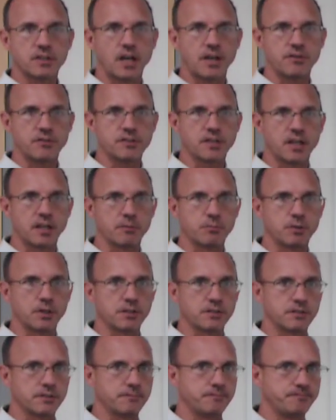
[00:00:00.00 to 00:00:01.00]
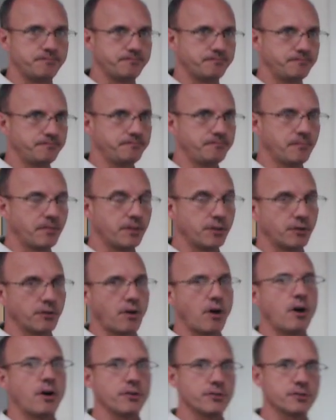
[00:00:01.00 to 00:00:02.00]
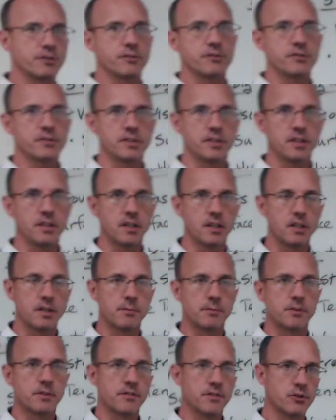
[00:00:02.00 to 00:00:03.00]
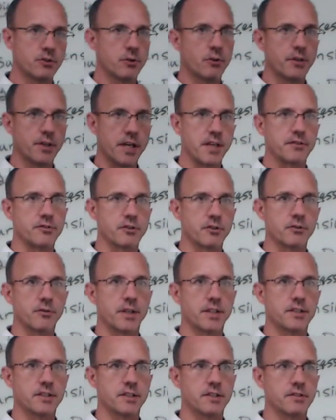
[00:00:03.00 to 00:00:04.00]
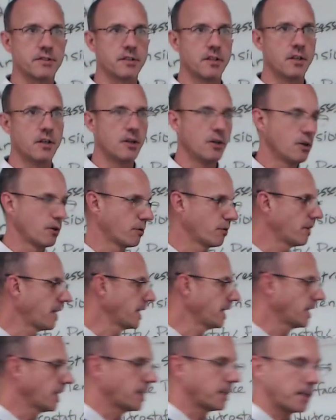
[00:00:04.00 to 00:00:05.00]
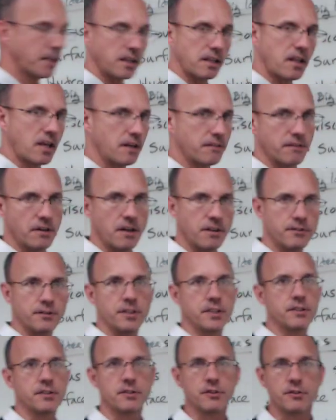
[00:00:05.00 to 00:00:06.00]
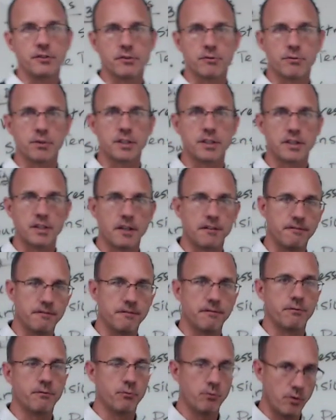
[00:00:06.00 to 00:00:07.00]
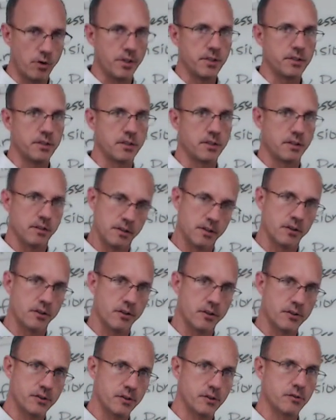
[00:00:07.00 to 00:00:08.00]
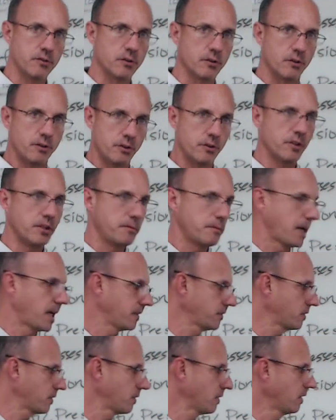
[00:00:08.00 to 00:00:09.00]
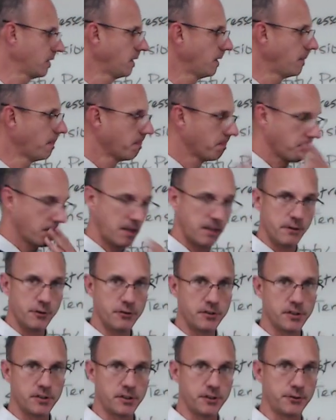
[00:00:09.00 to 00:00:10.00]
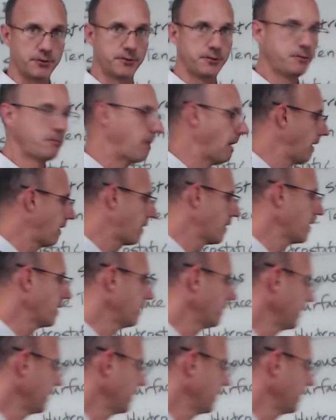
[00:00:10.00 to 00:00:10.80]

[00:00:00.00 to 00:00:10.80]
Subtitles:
hydrostatic pressure. You'll also see a number of short answer questions where I get at a lot of other issues which I want to encourage you to learn and master, and those issues are